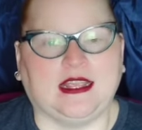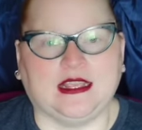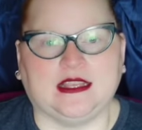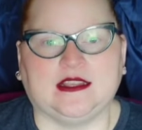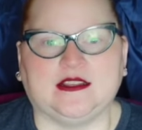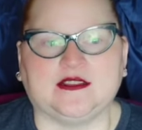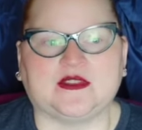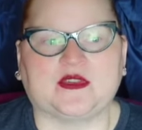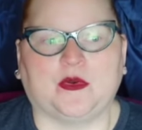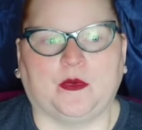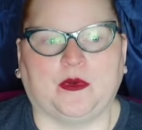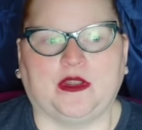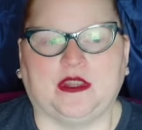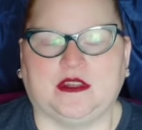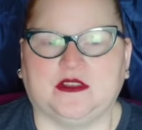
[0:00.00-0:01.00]
is
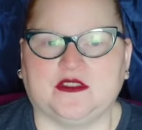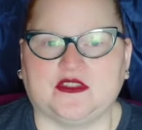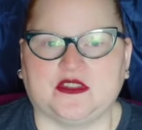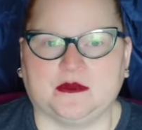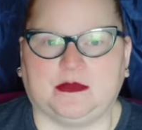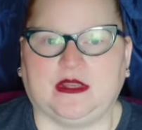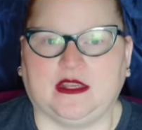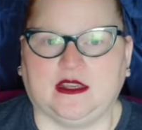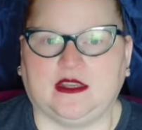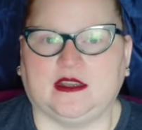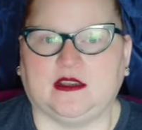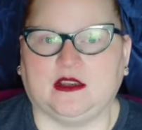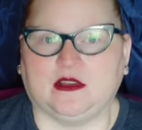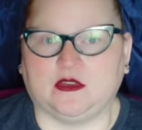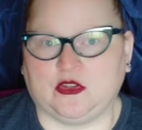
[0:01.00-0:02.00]
going to
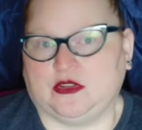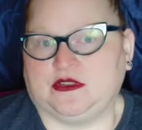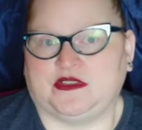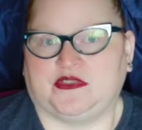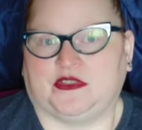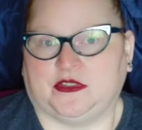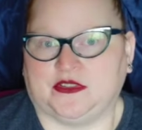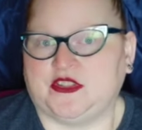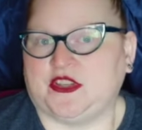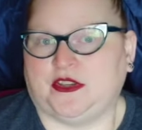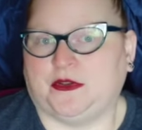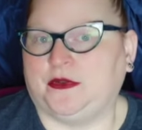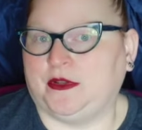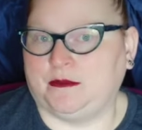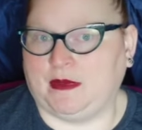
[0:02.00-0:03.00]
be useful to
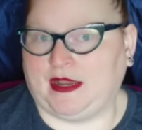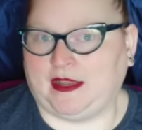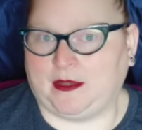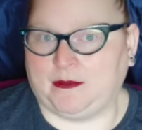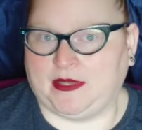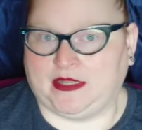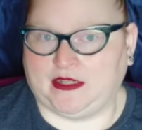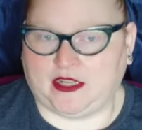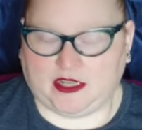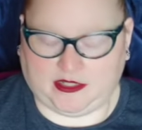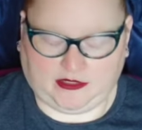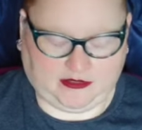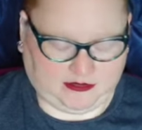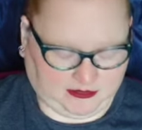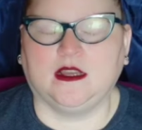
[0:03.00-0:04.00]
you, in my
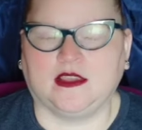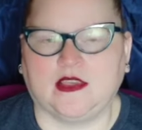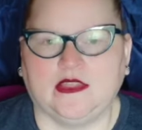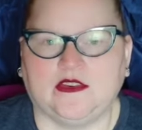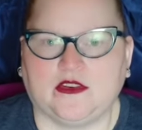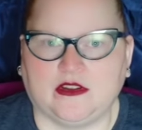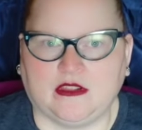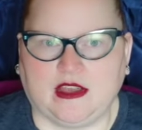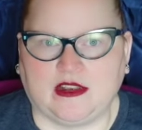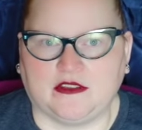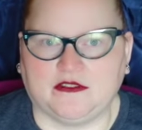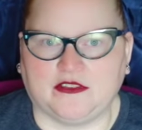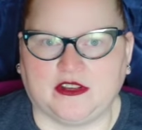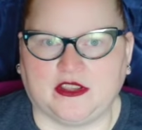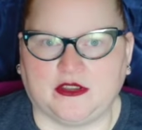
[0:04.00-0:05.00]
opinion. Again, there are a lot
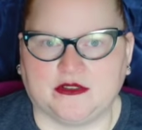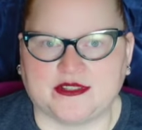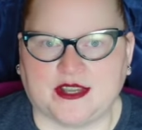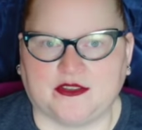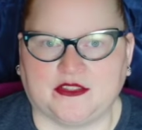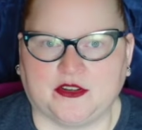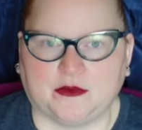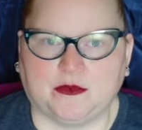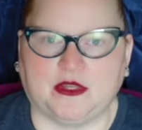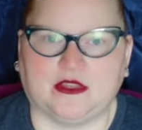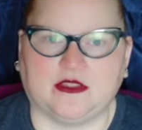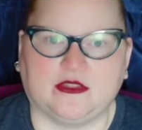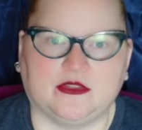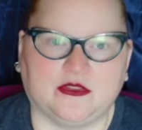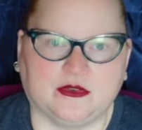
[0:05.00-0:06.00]
of videos out there, but
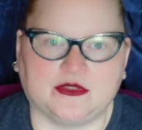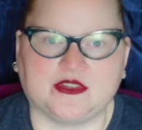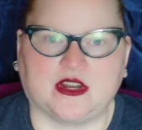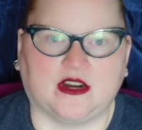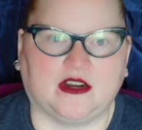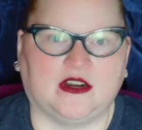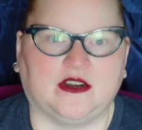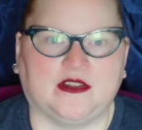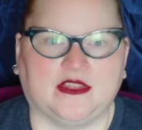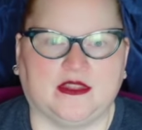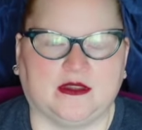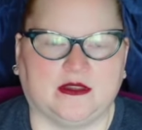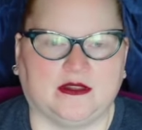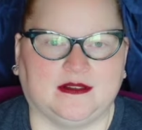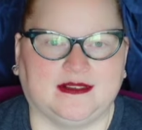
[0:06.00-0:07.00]
those are
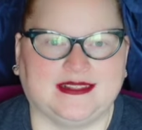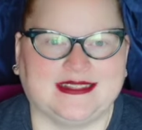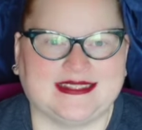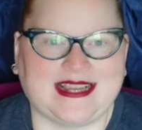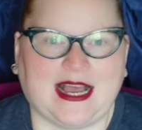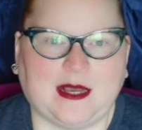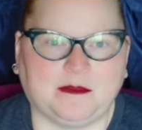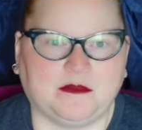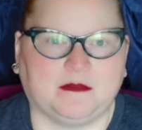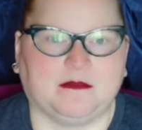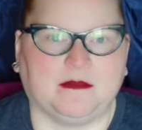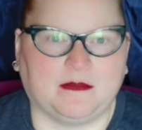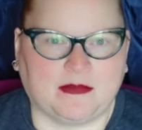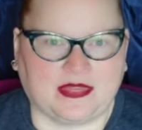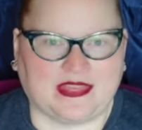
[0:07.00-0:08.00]
the top
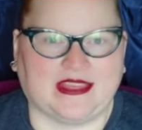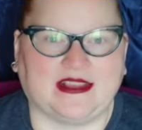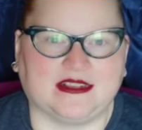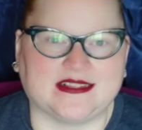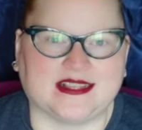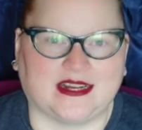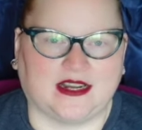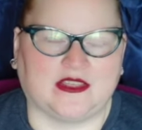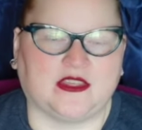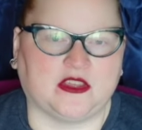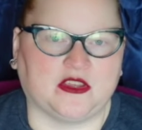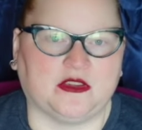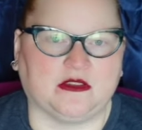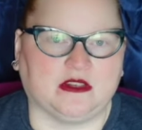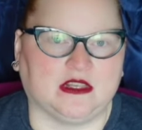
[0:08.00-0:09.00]
things that I
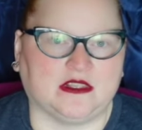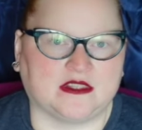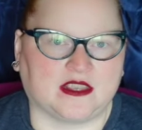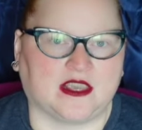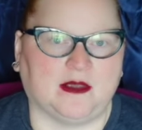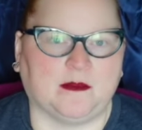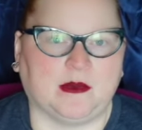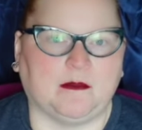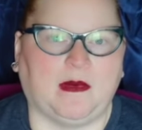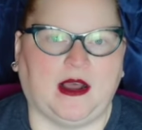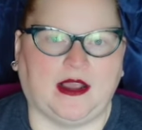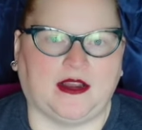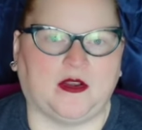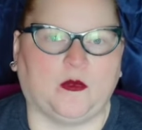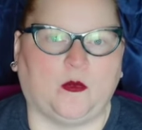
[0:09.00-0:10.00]
think you need to keep in
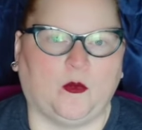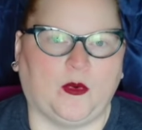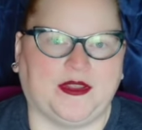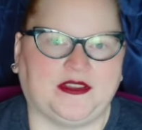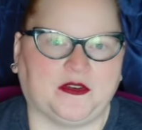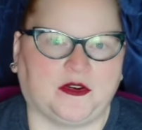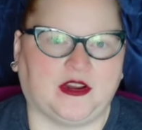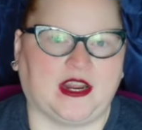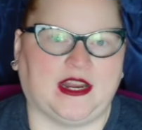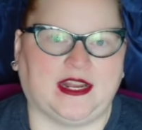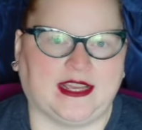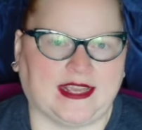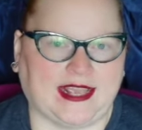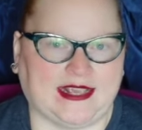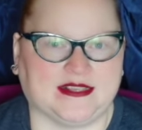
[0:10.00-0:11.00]
mind when
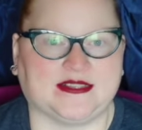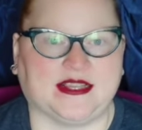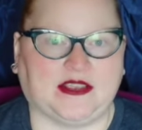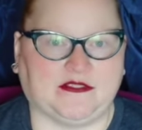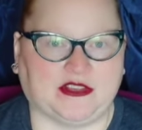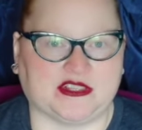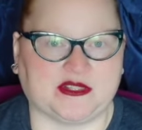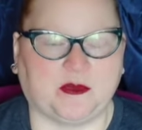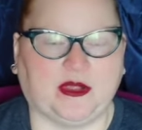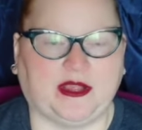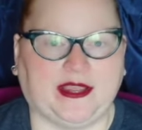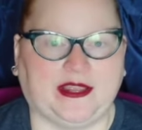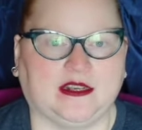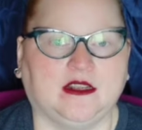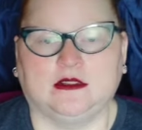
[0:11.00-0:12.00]
creating a savings
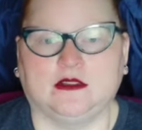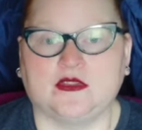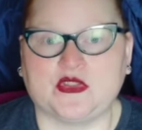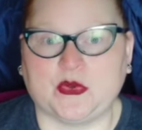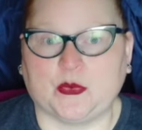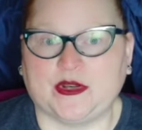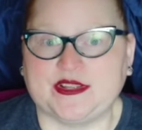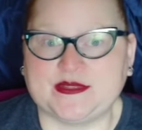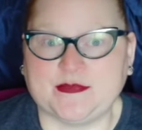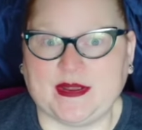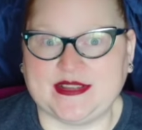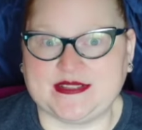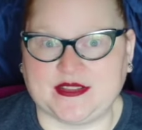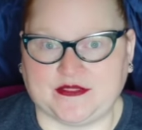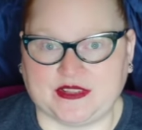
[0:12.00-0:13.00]
plan. So what is my
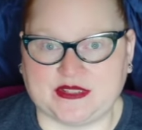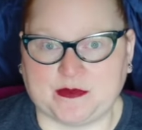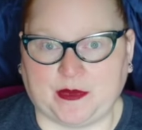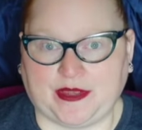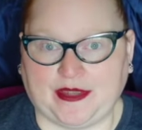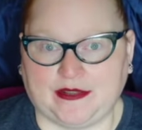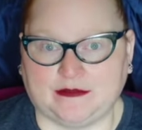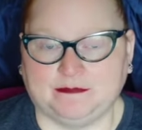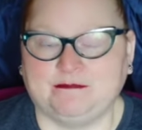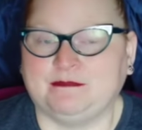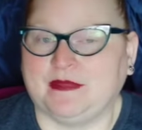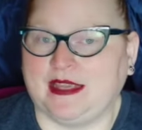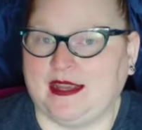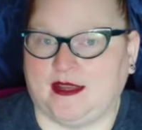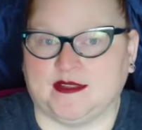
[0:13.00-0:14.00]
savings plan?
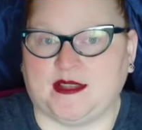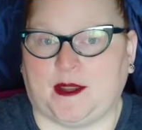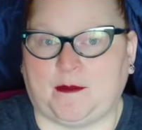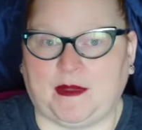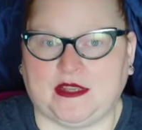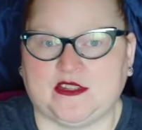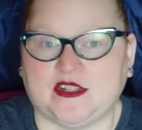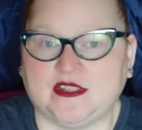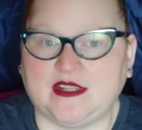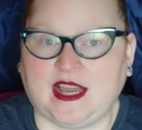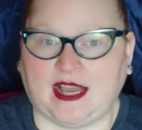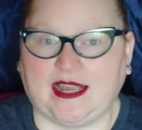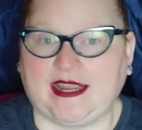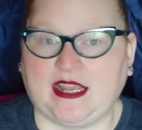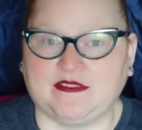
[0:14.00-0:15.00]
As I mentioned,
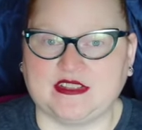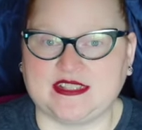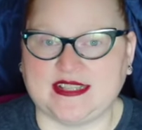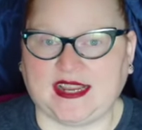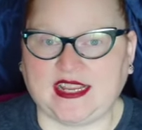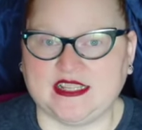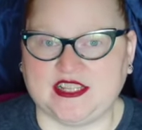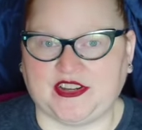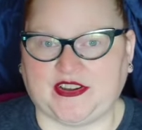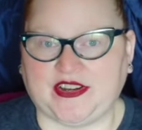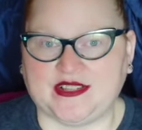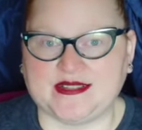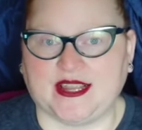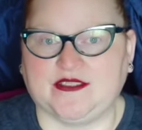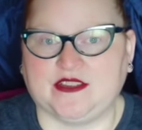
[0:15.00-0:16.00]
I have a secondary
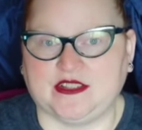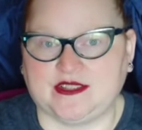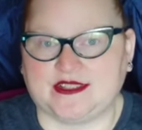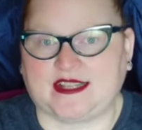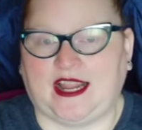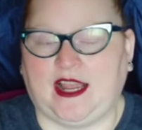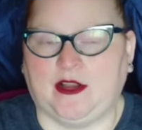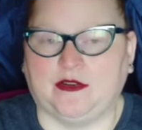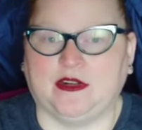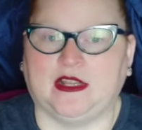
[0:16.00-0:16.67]
savings account,